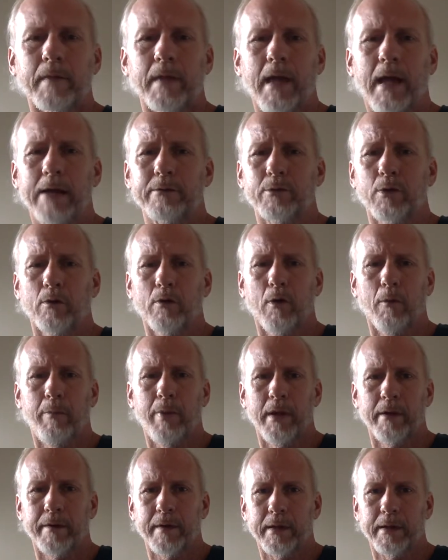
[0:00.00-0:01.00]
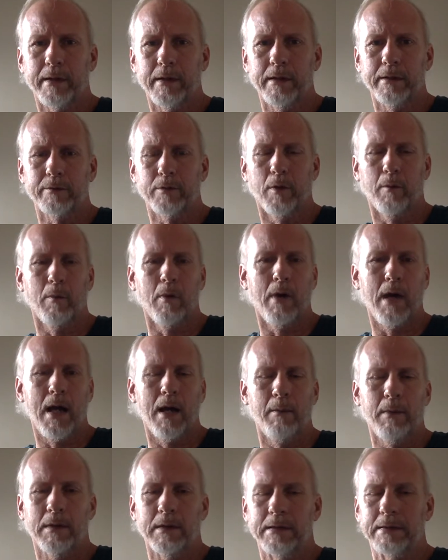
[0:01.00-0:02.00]
Australopithecus, Homo
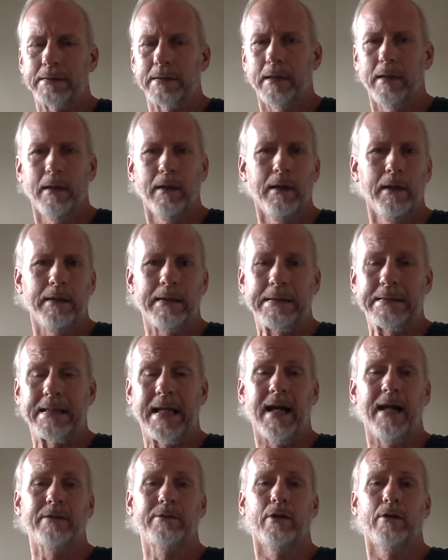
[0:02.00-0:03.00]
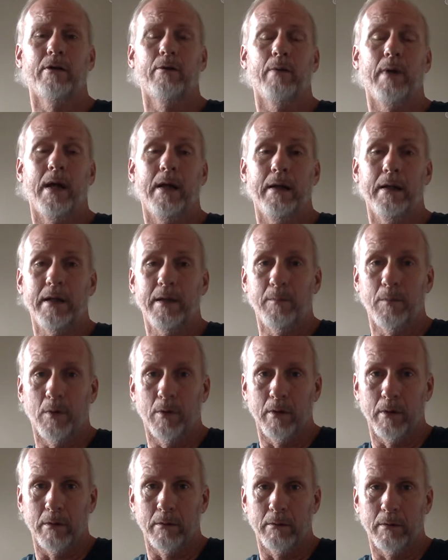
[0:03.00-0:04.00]
habilis. These guys aren't around
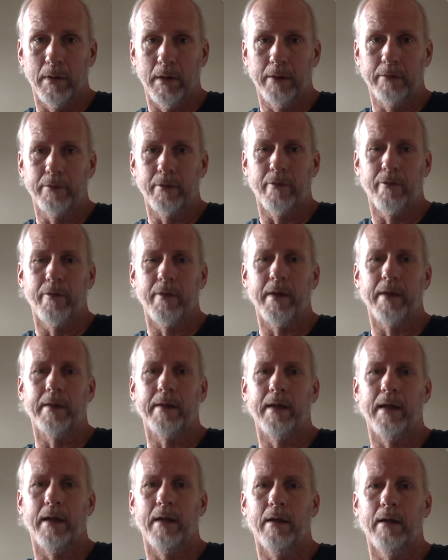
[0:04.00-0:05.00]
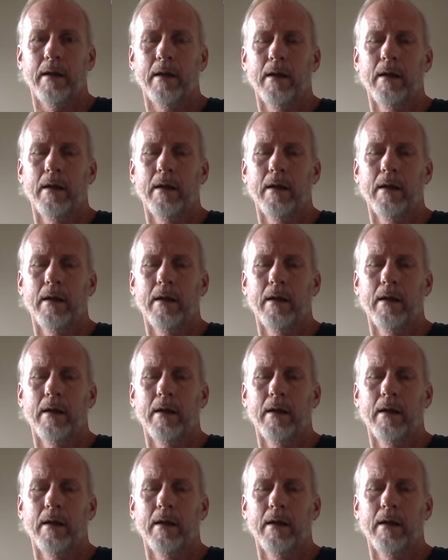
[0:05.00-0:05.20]
anymore. And to think that